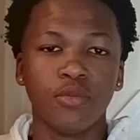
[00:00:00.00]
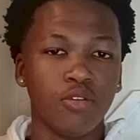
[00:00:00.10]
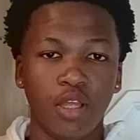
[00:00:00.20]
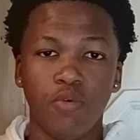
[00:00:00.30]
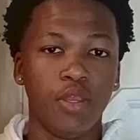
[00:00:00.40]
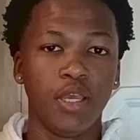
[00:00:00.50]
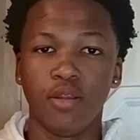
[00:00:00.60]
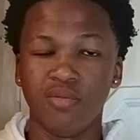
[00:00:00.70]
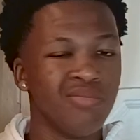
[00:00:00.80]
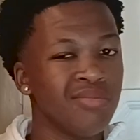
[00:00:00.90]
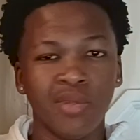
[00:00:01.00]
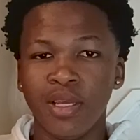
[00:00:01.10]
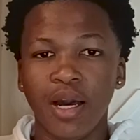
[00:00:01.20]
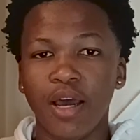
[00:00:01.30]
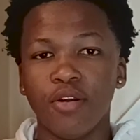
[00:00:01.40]
so that we can,
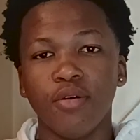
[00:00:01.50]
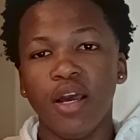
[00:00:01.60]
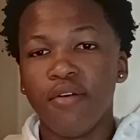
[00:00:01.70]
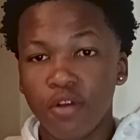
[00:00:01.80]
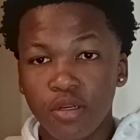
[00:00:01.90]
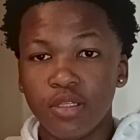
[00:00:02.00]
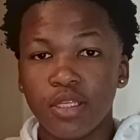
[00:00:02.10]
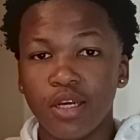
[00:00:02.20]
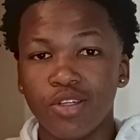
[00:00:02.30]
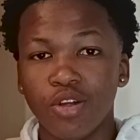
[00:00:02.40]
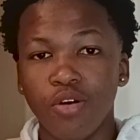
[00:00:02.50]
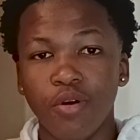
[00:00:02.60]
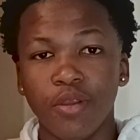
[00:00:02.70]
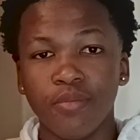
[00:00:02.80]
I don't know, have a little discussion going.